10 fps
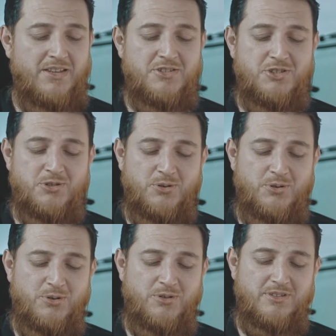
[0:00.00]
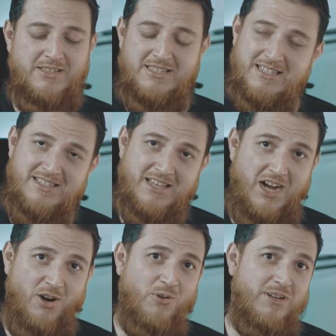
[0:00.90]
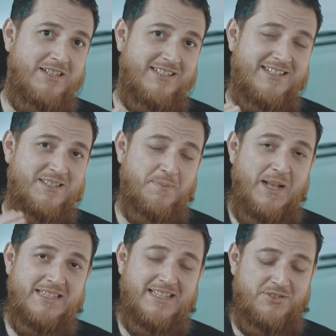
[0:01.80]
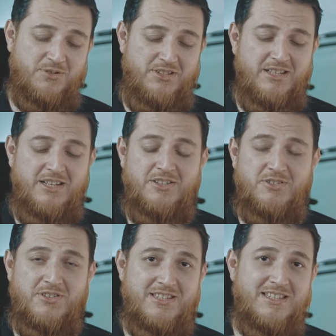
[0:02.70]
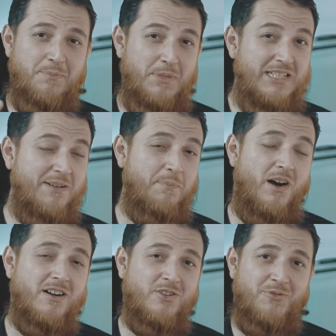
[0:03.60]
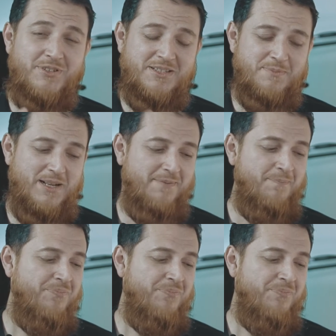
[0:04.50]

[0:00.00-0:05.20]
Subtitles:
So this is how it smells actually. So this is the major part of its smell.